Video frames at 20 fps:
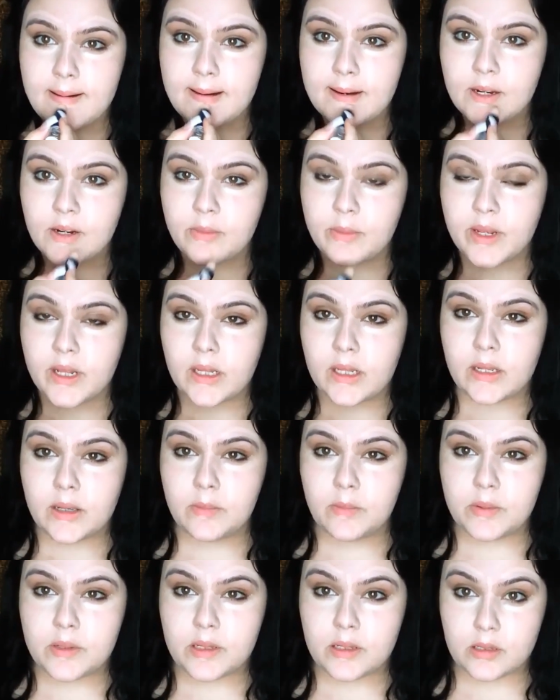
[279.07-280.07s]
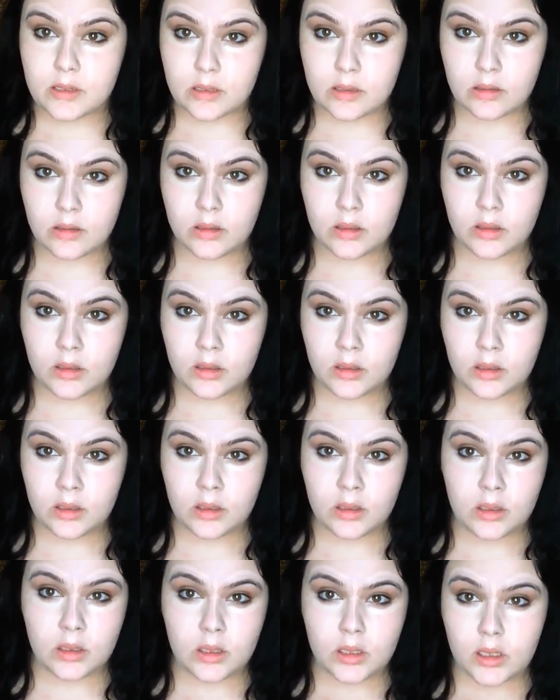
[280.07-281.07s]
under my lips,
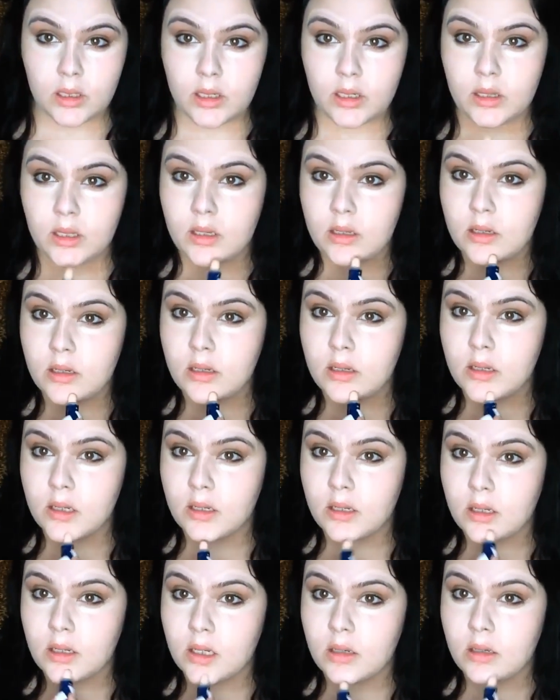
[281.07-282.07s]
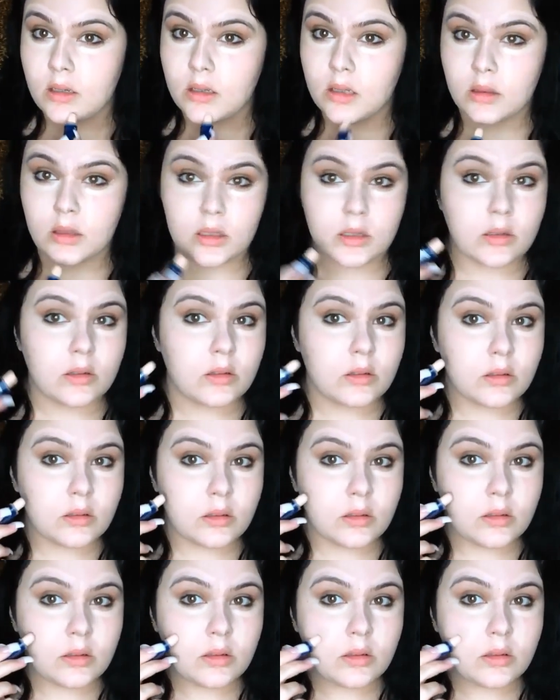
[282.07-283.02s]
and then any little